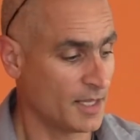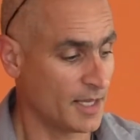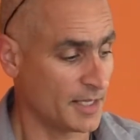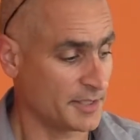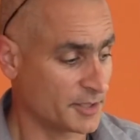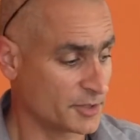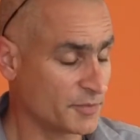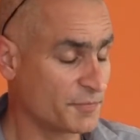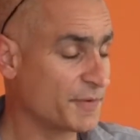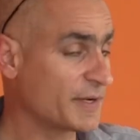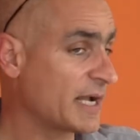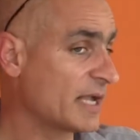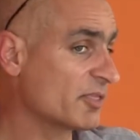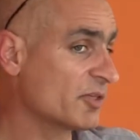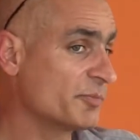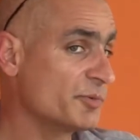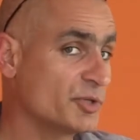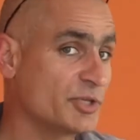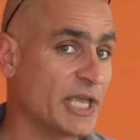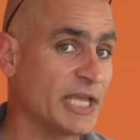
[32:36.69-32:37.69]
And there are different kinds
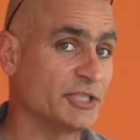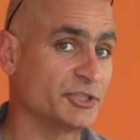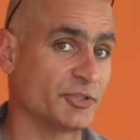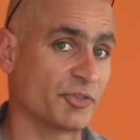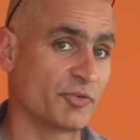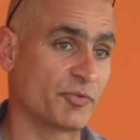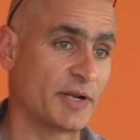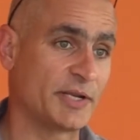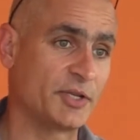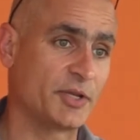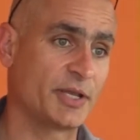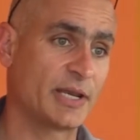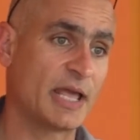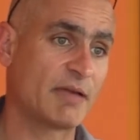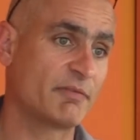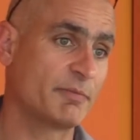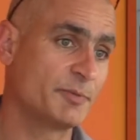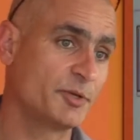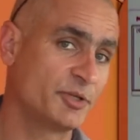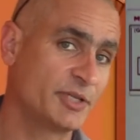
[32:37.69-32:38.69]
of mutations, right? You can
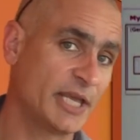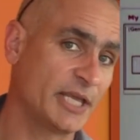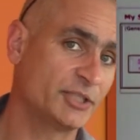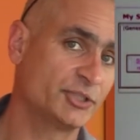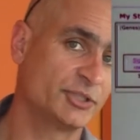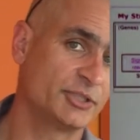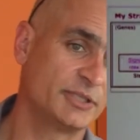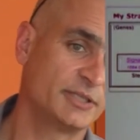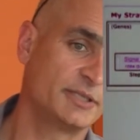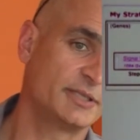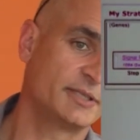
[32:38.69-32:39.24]
have a mutation